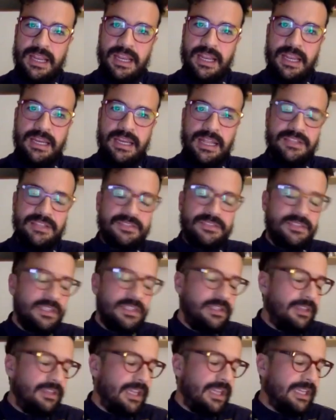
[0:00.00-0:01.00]
and I
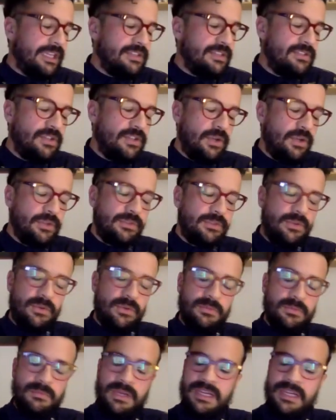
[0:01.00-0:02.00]
still like enjoy so
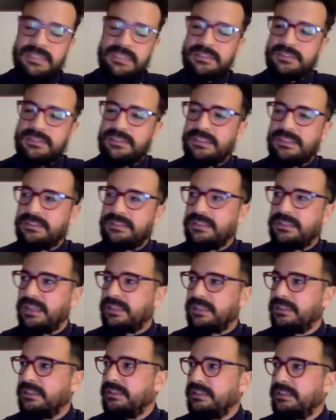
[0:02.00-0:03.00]
much these
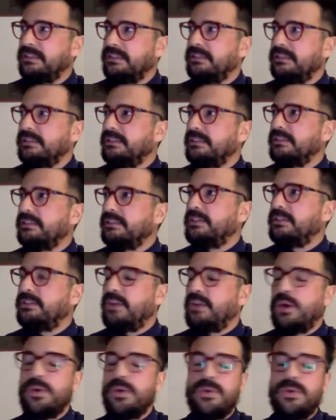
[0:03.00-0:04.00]
like
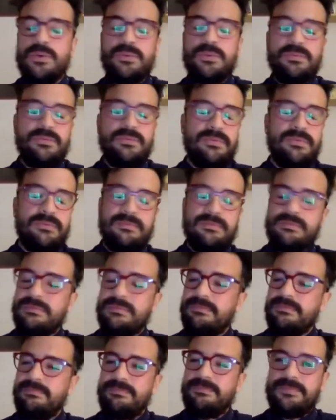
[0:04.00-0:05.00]
so
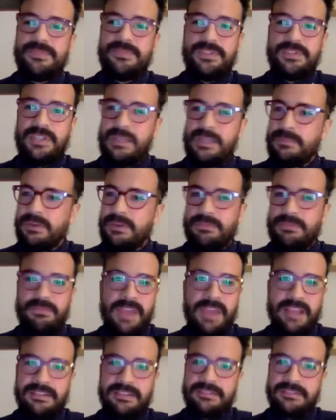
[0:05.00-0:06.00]
cheap
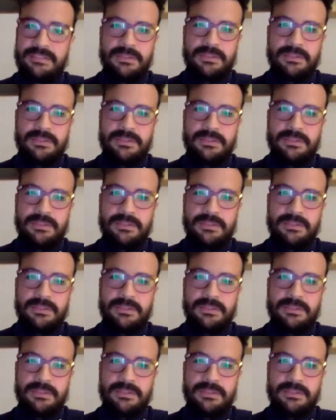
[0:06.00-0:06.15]
effects.